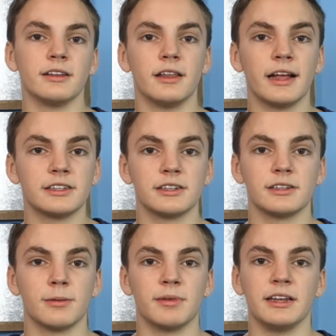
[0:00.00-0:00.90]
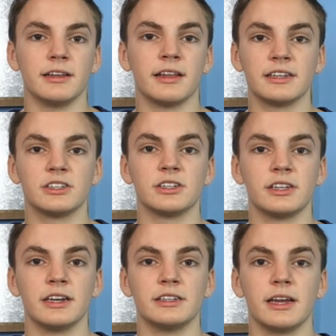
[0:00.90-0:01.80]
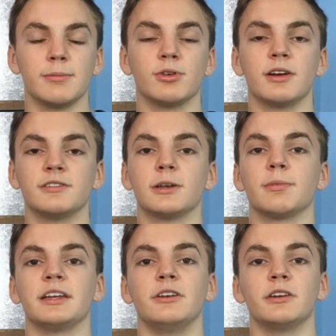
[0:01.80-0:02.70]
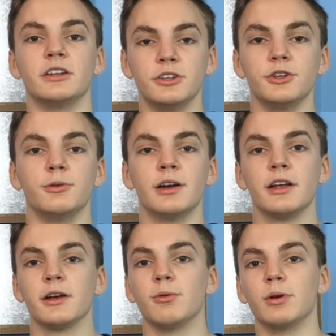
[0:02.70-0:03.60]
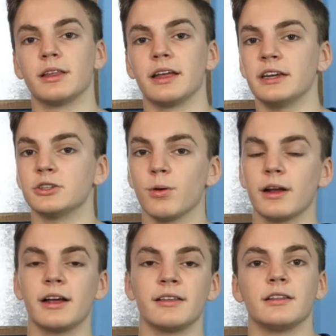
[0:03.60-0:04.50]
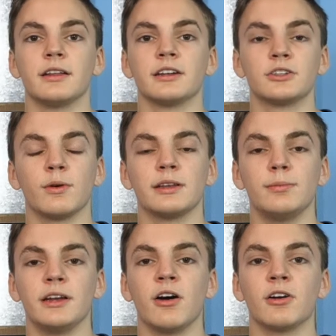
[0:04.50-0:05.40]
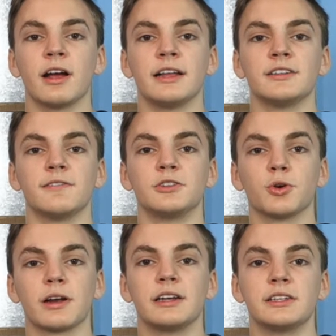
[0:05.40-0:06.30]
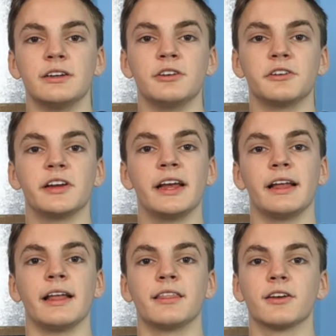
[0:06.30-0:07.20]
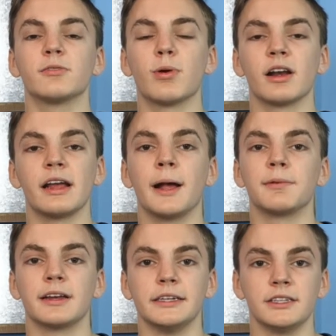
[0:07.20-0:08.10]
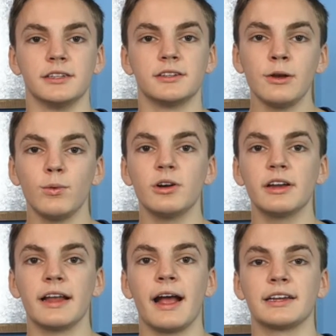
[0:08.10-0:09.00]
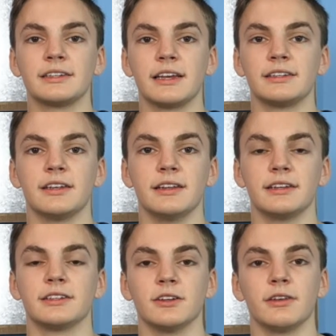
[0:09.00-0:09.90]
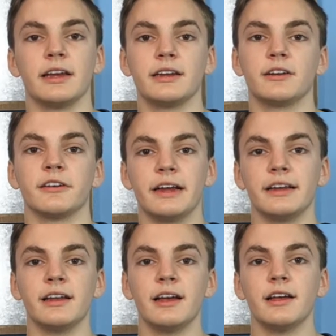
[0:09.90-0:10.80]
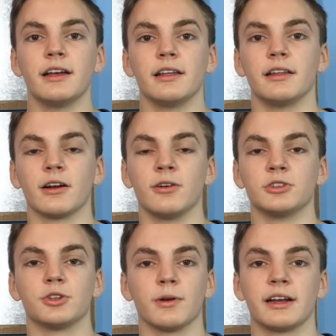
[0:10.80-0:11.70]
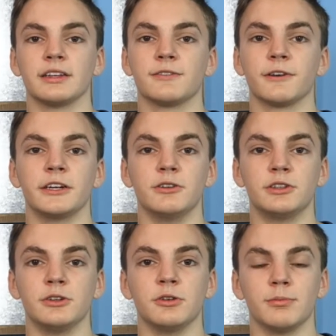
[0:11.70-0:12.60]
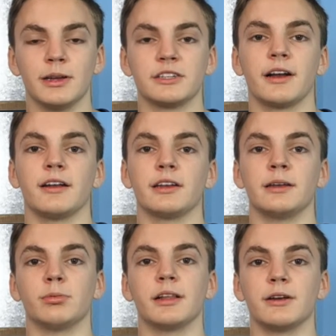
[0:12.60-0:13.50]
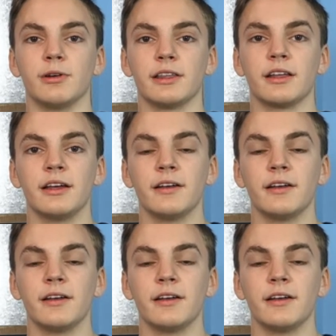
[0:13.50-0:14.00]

That's just an example of something you could do with a shortcut. There's going to be all kinds of shortcuts that you can create, and third-party applications will get access to this so they can create their own shortcuts for you to mess around and play with.